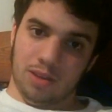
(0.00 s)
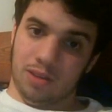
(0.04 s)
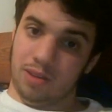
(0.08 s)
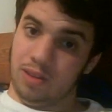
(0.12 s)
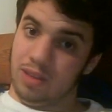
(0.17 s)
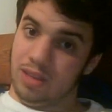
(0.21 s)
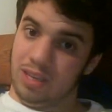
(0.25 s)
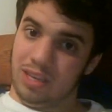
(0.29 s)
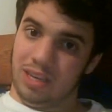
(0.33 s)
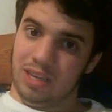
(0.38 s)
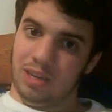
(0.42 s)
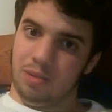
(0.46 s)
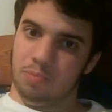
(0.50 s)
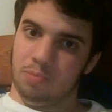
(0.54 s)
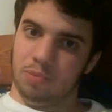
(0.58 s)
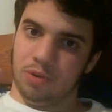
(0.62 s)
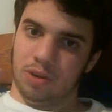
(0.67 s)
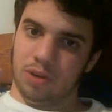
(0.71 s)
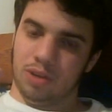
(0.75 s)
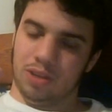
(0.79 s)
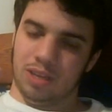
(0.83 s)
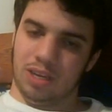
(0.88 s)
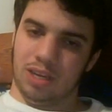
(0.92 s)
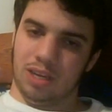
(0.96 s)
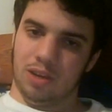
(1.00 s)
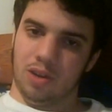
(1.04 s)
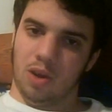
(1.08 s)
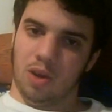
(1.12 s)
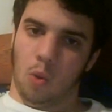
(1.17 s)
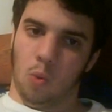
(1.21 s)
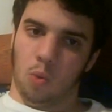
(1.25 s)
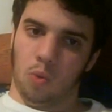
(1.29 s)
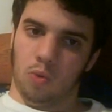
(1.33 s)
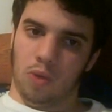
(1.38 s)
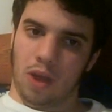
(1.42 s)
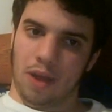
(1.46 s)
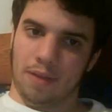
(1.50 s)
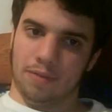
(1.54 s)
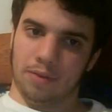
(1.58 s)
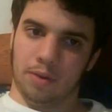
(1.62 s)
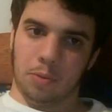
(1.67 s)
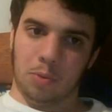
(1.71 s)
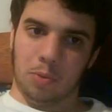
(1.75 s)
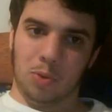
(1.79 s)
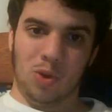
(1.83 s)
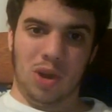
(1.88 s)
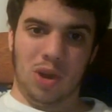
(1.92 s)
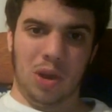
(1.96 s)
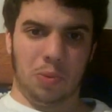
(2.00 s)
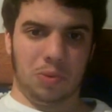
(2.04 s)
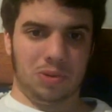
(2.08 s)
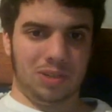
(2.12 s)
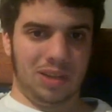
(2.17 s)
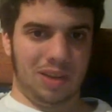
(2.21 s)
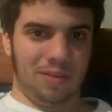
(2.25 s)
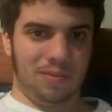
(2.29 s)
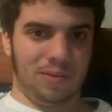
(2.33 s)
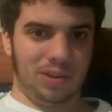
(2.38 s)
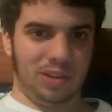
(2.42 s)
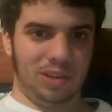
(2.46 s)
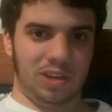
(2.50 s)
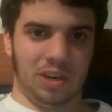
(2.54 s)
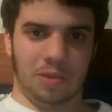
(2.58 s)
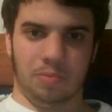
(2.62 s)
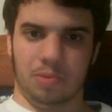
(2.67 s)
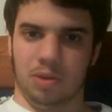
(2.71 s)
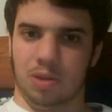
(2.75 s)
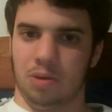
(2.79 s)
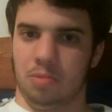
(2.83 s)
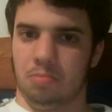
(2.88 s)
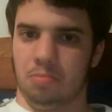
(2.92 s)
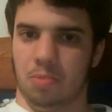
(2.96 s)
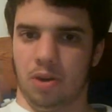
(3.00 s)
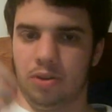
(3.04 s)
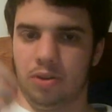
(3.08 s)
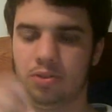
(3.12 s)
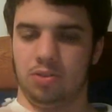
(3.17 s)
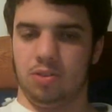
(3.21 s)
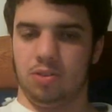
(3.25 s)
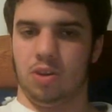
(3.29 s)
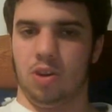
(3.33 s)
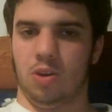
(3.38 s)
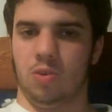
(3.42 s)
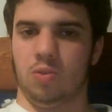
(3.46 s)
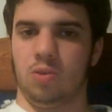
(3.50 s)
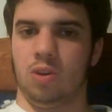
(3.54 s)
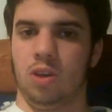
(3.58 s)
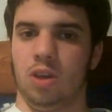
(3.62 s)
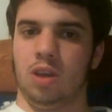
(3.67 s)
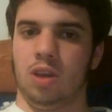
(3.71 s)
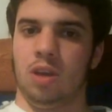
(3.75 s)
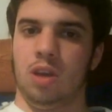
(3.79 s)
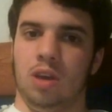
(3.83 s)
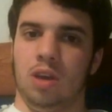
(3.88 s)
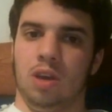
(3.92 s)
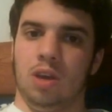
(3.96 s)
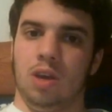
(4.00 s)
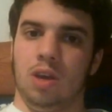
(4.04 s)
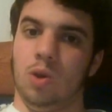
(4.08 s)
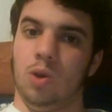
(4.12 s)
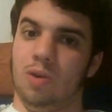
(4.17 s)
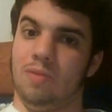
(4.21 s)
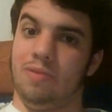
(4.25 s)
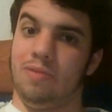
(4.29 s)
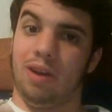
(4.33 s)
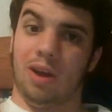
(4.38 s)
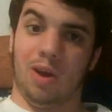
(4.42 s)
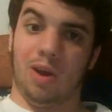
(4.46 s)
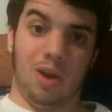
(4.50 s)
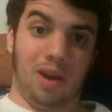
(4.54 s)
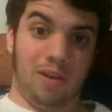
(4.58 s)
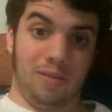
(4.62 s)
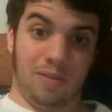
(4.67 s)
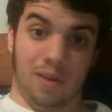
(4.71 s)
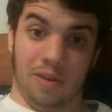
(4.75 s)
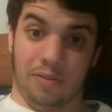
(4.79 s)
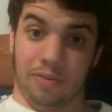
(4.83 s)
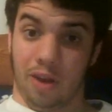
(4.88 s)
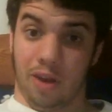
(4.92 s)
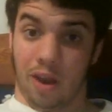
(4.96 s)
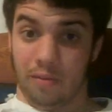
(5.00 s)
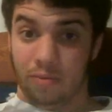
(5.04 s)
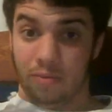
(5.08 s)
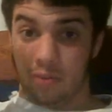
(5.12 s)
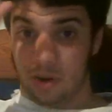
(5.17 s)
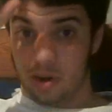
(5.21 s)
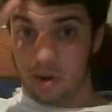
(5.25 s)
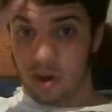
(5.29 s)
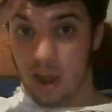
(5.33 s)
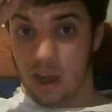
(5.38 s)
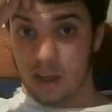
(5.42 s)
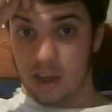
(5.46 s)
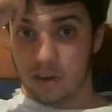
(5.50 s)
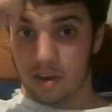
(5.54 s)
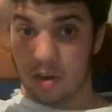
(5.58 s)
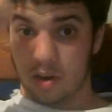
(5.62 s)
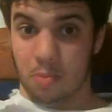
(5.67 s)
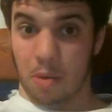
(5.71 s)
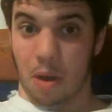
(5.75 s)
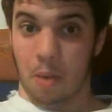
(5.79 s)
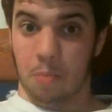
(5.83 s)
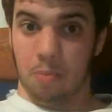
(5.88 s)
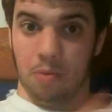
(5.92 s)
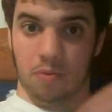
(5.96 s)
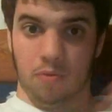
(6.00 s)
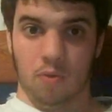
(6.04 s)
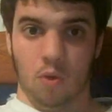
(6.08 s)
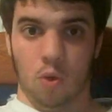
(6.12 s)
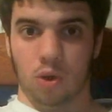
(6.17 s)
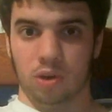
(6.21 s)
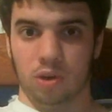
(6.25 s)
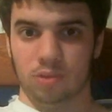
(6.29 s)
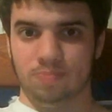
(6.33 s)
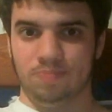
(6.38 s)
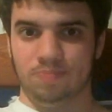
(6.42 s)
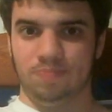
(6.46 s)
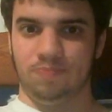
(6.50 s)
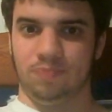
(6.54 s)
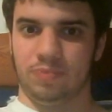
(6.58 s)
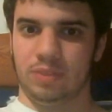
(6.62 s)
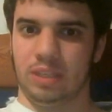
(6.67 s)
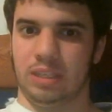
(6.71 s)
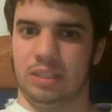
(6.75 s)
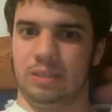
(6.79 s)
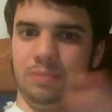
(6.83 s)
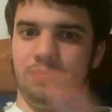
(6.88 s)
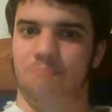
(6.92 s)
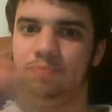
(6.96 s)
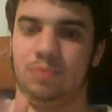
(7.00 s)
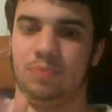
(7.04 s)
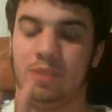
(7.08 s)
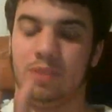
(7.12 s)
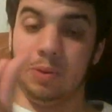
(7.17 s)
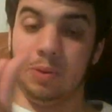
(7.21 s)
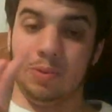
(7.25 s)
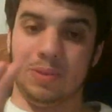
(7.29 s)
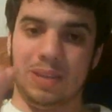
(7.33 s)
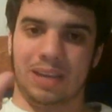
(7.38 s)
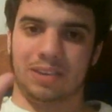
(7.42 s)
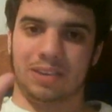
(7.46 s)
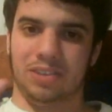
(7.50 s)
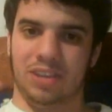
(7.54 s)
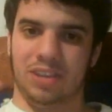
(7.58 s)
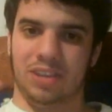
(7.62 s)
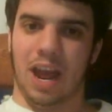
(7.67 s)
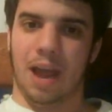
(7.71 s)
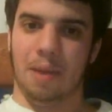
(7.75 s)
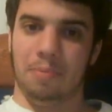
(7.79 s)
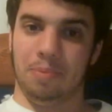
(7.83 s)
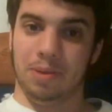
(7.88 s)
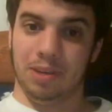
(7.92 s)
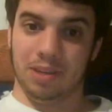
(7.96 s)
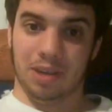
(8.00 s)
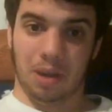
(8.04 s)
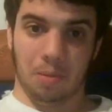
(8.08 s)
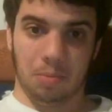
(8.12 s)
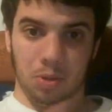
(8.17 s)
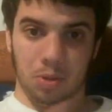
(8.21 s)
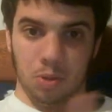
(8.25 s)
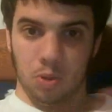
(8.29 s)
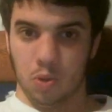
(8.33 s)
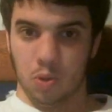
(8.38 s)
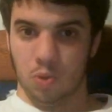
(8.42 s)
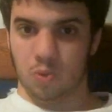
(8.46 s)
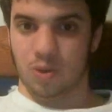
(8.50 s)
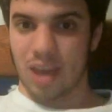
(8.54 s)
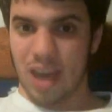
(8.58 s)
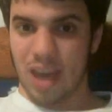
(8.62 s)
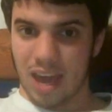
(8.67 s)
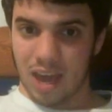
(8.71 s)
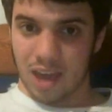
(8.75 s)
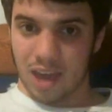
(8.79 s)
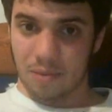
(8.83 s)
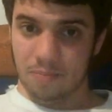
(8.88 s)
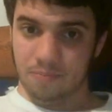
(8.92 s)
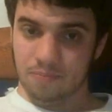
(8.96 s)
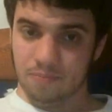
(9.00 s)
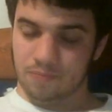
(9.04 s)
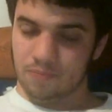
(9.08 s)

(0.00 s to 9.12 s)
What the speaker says: the FWA World Heavyweight Champion Martin Stone, who I heard about before. He was actually in IPW UK.